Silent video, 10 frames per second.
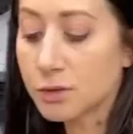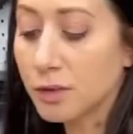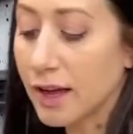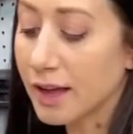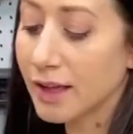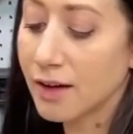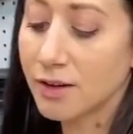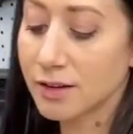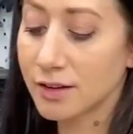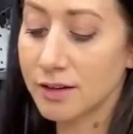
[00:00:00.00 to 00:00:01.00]

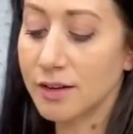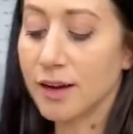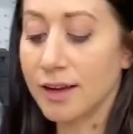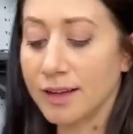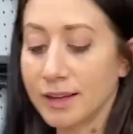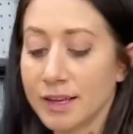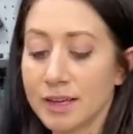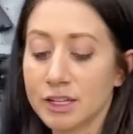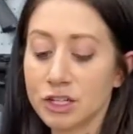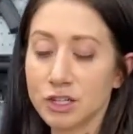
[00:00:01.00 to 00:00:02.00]
blackout, could not
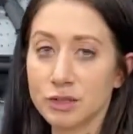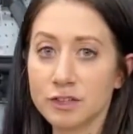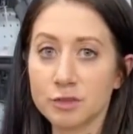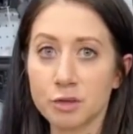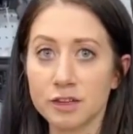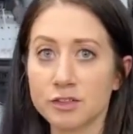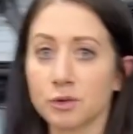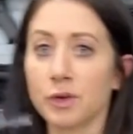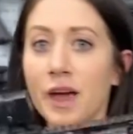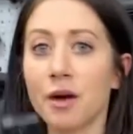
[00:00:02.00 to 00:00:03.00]
shoot a suppressor
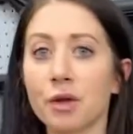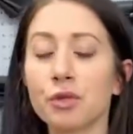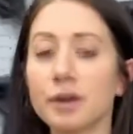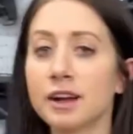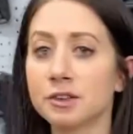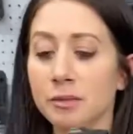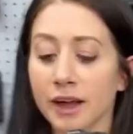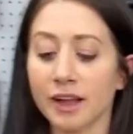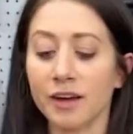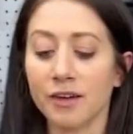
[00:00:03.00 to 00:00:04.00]
without a 300
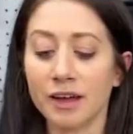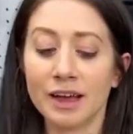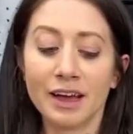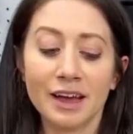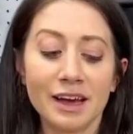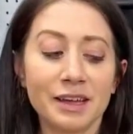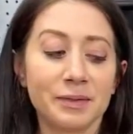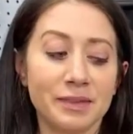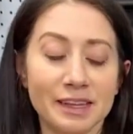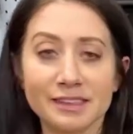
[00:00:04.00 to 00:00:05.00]
blackout.
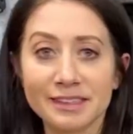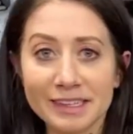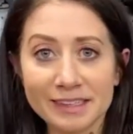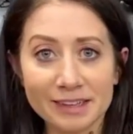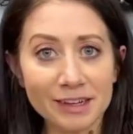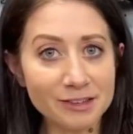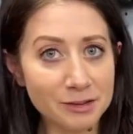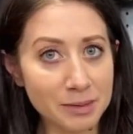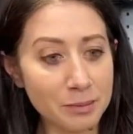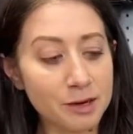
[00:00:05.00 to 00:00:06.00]
This is also
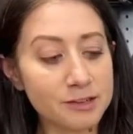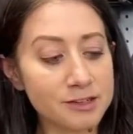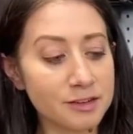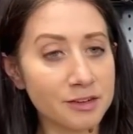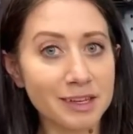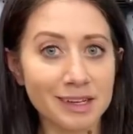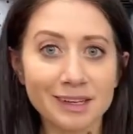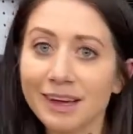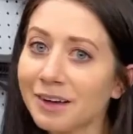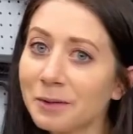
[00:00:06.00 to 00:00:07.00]
my personal, can you
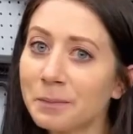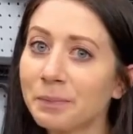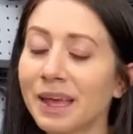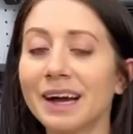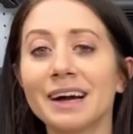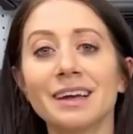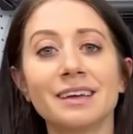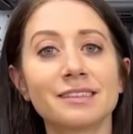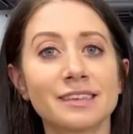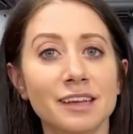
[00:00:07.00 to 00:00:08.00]
tell?
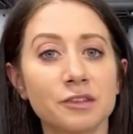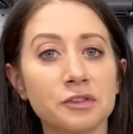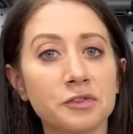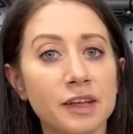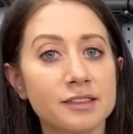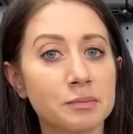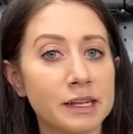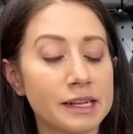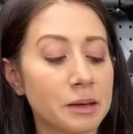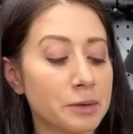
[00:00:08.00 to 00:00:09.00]
It's Daniel Defense
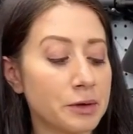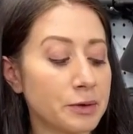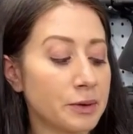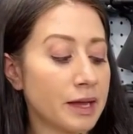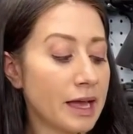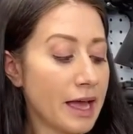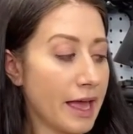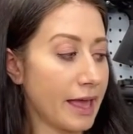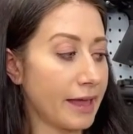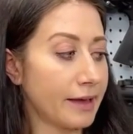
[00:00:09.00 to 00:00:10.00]
PDW,
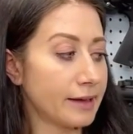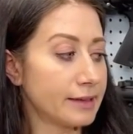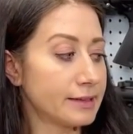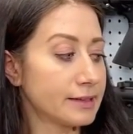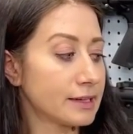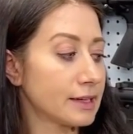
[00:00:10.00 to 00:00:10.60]
and